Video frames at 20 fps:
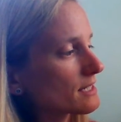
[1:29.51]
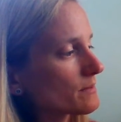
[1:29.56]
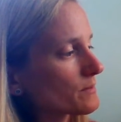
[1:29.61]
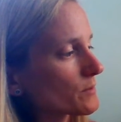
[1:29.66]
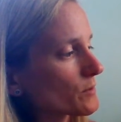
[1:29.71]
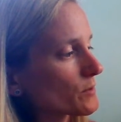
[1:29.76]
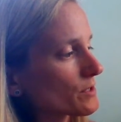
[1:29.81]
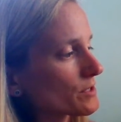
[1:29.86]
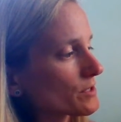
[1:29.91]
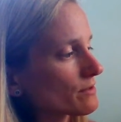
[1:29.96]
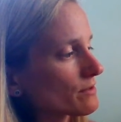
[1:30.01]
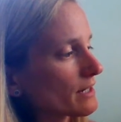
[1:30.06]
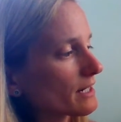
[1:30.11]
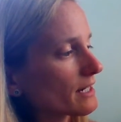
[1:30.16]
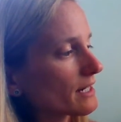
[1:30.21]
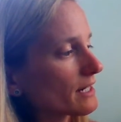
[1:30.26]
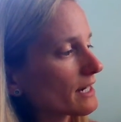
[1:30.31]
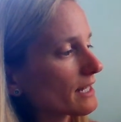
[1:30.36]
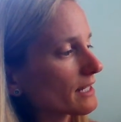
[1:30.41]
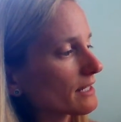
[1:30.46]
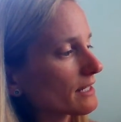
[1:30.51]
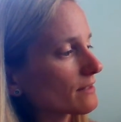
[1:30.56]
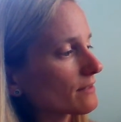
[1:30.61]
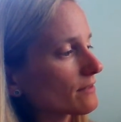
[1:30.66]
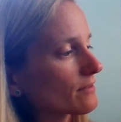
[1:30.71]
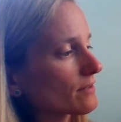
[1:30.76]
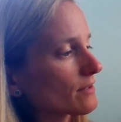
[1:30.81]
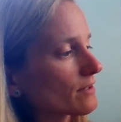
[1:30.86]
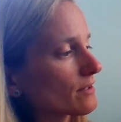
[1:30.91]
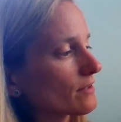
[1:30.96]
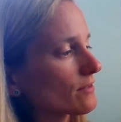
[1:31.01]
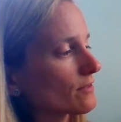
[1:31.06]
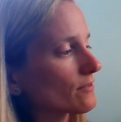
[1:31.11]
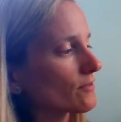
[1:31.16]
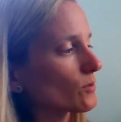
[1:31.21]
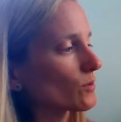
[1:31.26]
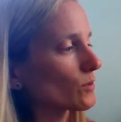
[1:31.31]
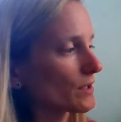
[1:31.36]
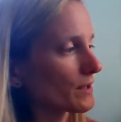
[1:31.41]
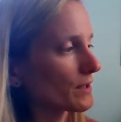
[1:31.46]
I'm going to write a negative
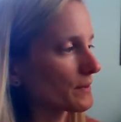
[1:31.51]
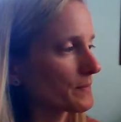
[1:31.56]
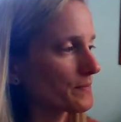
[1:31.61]
4.